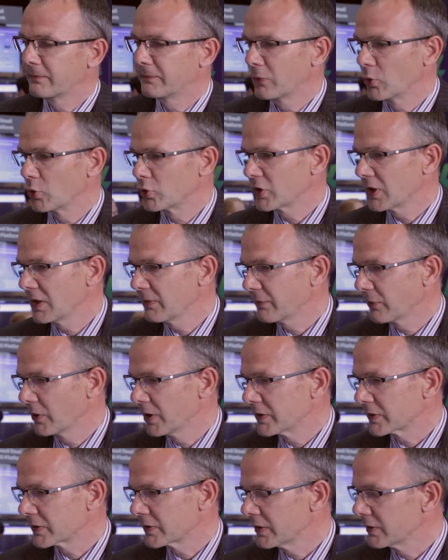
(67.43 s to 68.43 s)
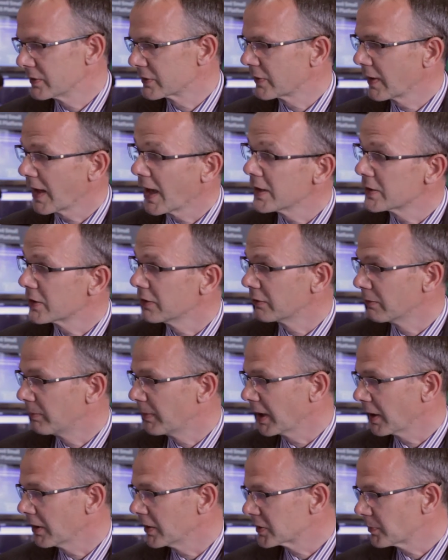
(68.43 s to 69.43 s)
4G, for instance, the 800
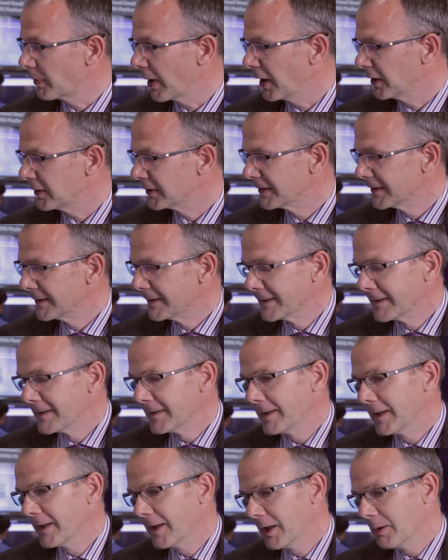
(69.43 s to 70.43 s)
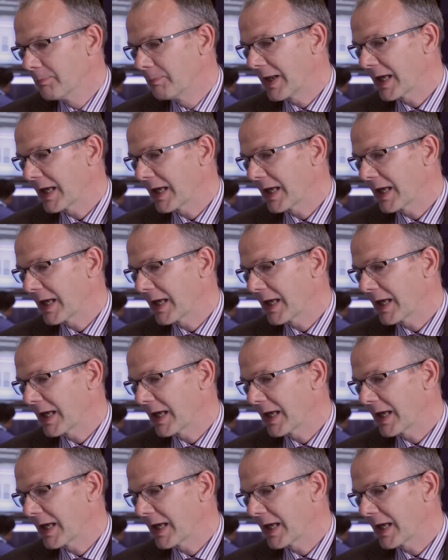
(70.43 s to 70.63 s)
megahertz band.